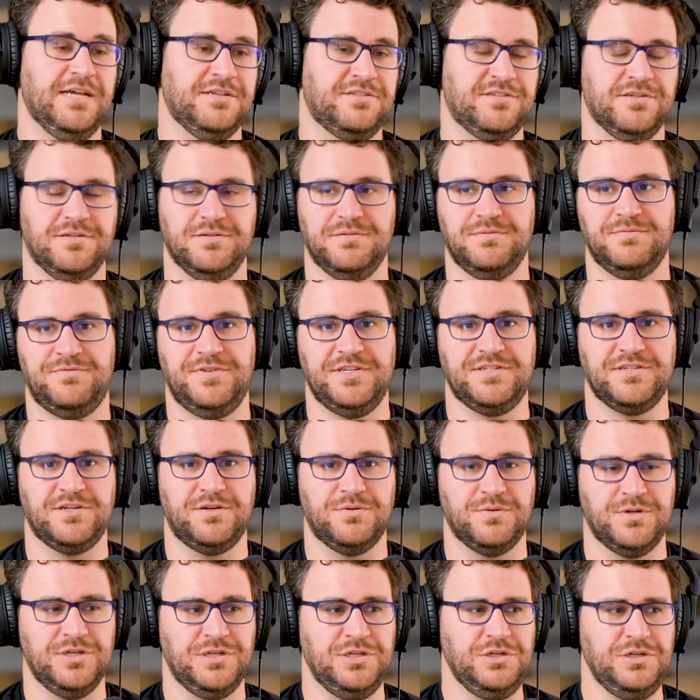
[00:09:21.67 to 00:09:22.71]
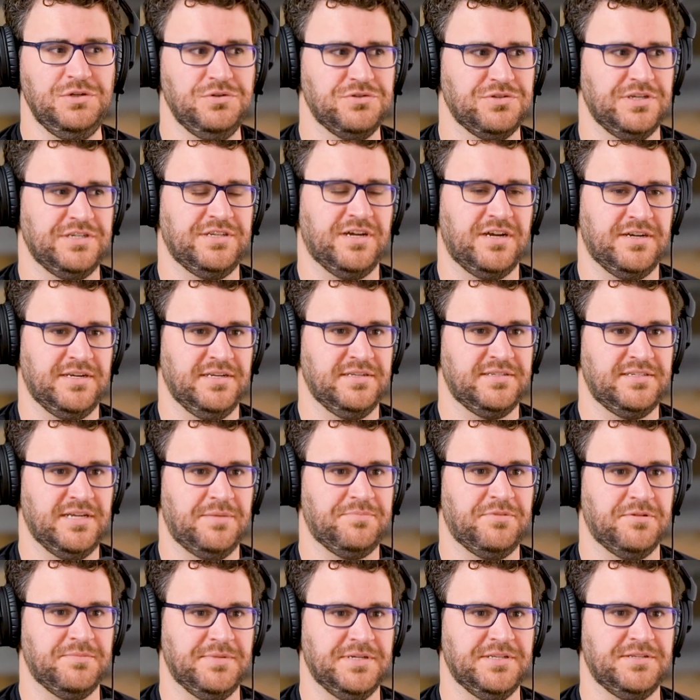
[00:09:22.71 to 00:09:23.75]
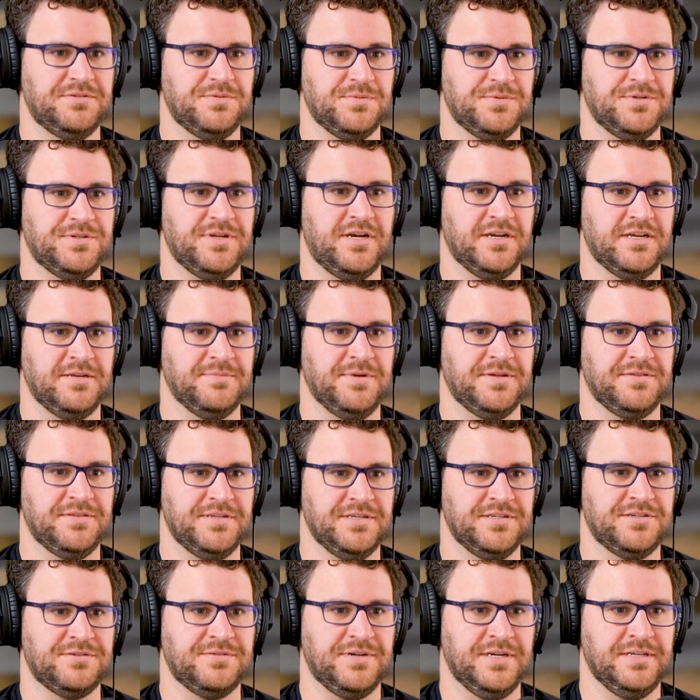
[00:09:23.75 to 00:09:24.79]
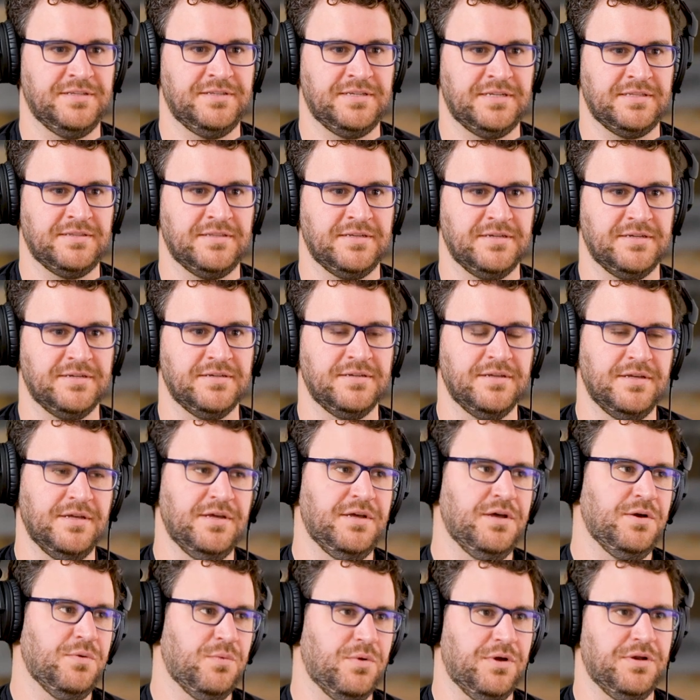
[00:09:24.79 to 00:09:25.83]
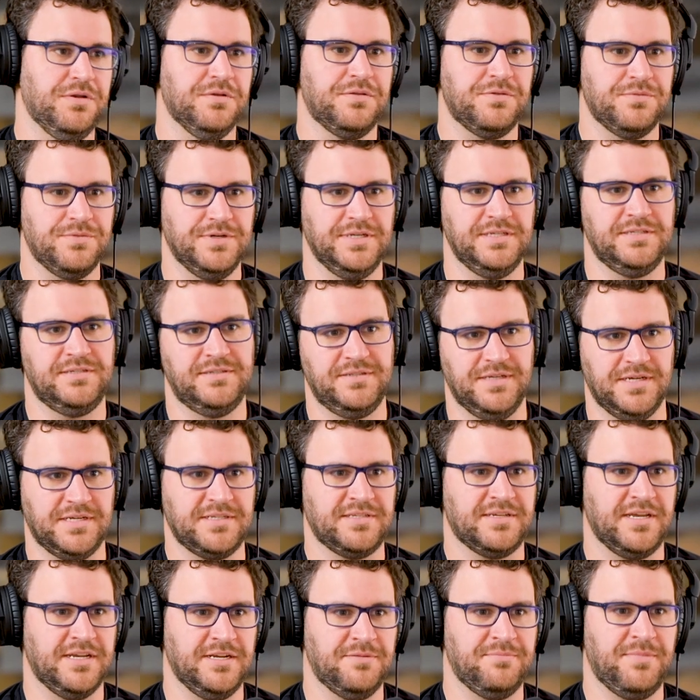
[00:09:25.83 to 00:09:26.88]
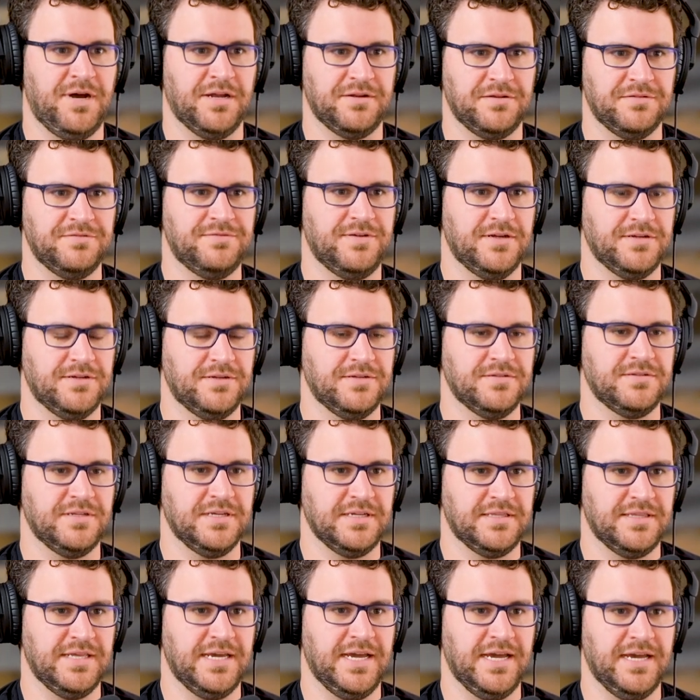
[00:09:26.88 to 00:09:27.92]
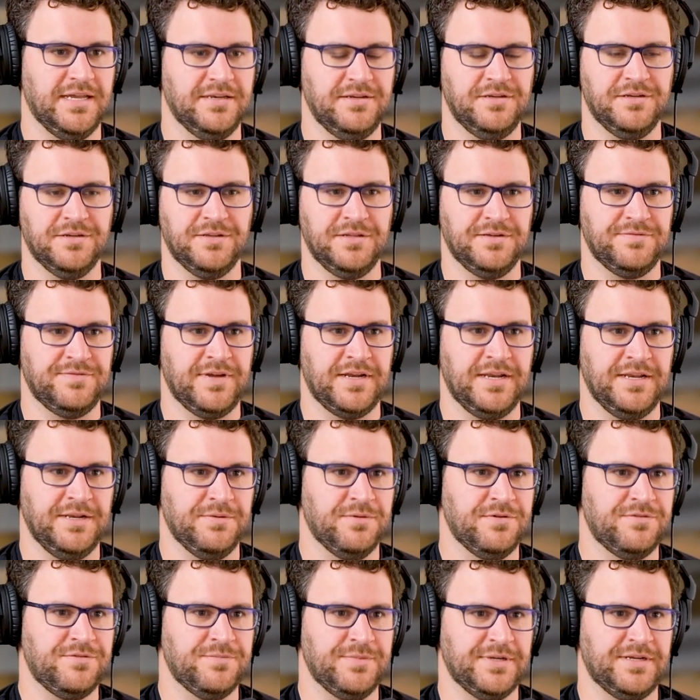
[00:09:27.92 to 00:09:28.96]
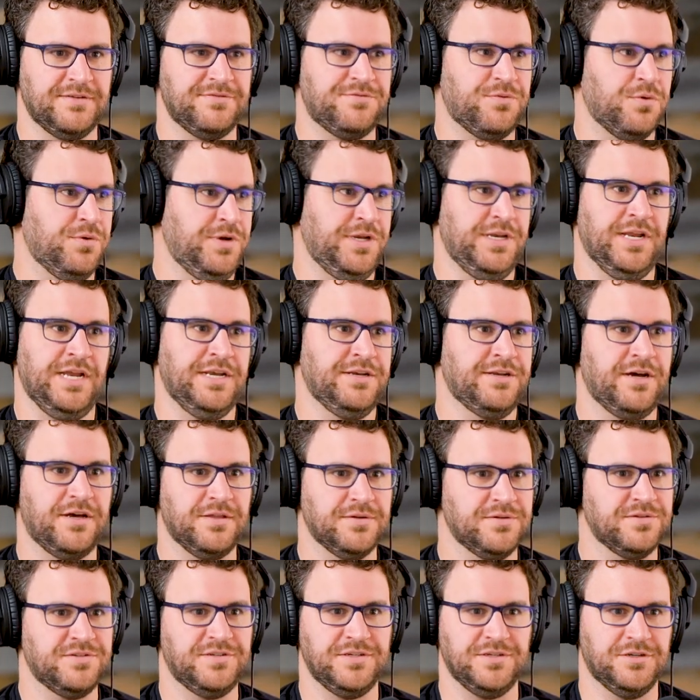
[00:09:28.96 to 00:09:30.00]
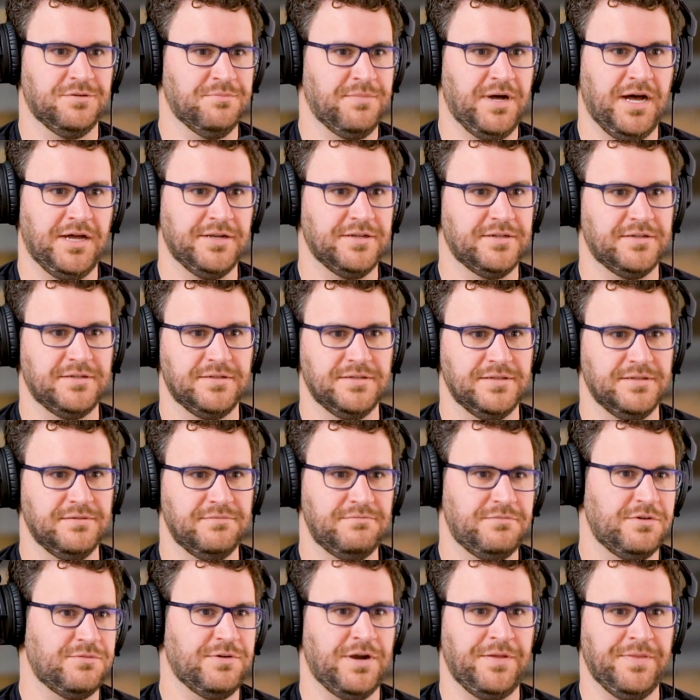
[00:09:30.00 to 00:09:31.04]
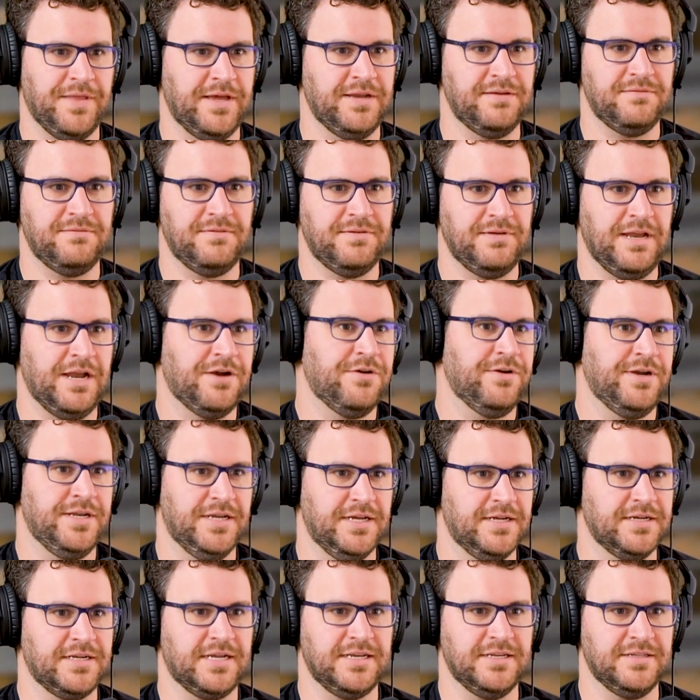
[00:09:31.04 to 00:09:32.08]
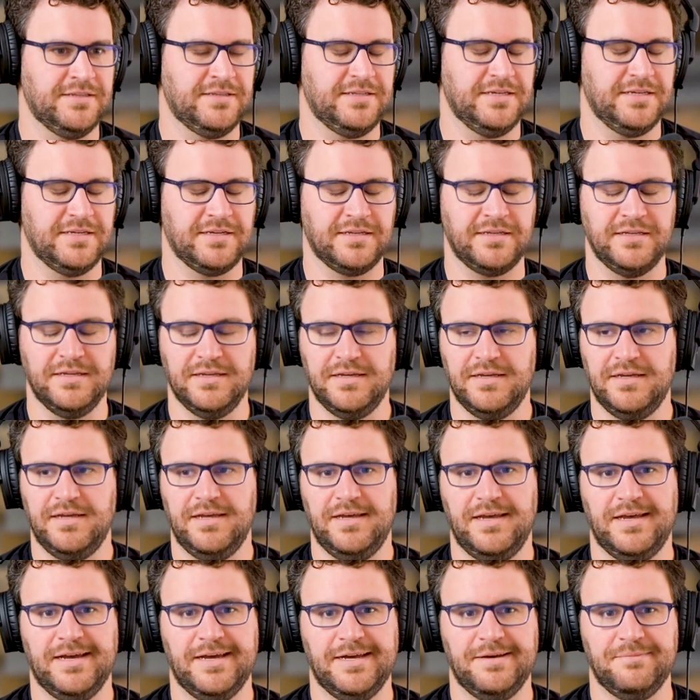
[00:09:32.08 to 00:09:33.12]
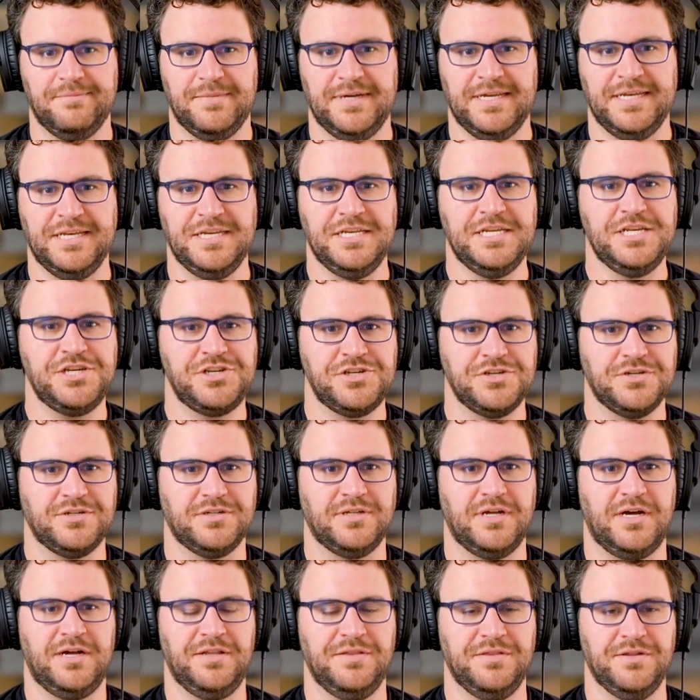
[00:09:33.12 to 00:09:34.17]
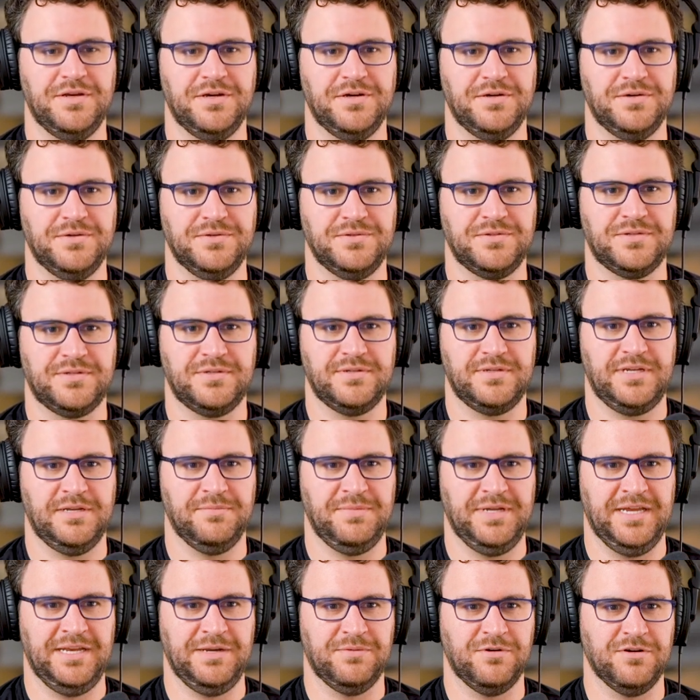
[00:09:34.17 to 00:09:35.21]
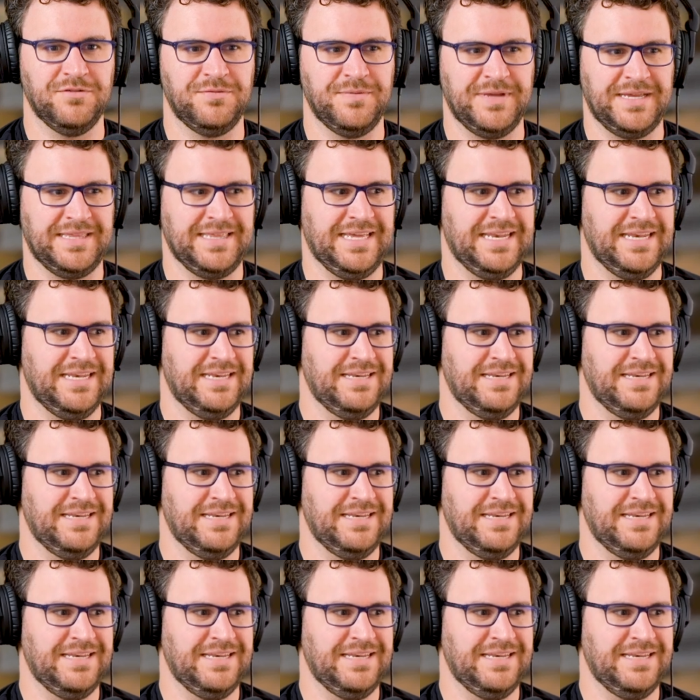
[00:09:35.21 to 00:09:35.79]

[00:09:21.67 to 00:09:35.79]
so physical, we're usually talking supplements when we're talking about this, right? The, yeah. The one, three, six kind of bottle funnels like that. You know, they've got anywhere from like a $49 single bottle and around that area kind of thing um, initial on those can be anywhere from like that,